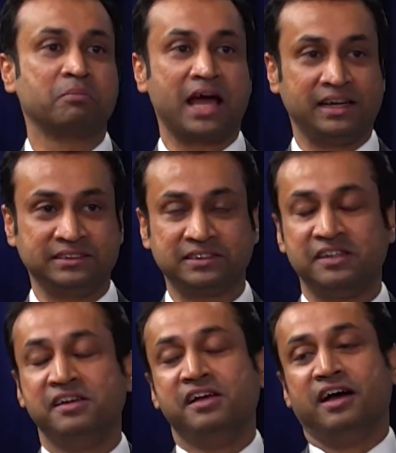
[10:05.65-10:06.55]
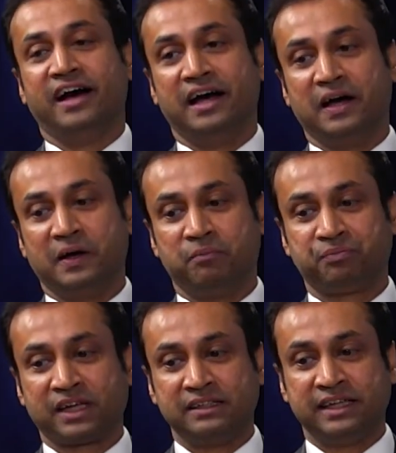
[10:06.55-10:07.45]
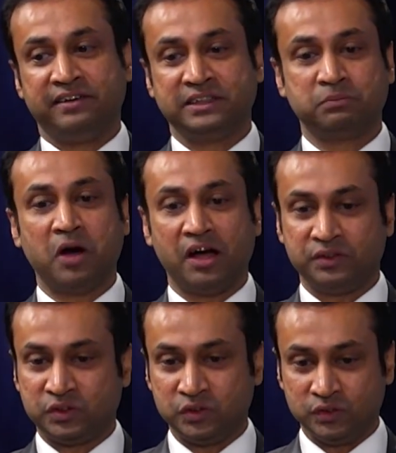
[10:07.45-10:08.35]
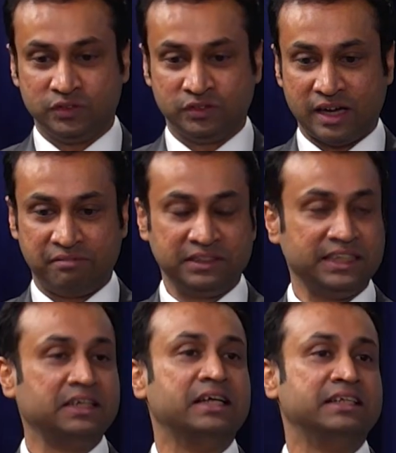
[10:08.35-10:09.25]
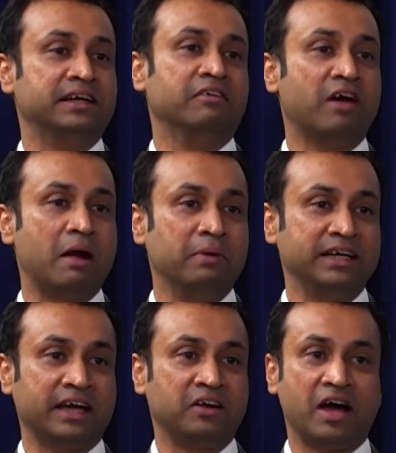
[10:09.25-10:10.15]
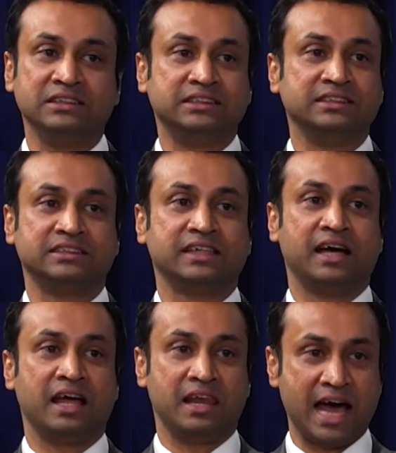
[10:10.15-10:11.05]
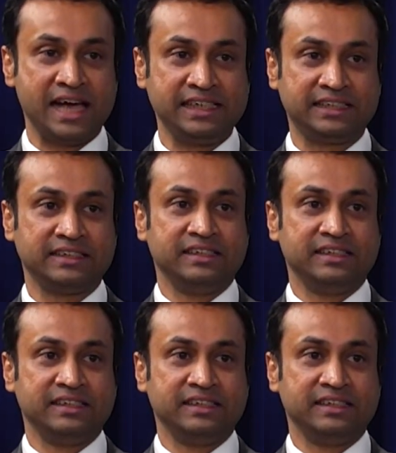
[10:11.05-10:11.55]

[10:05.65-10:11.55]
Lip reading: Plants they respond to everything in their environment, and not just light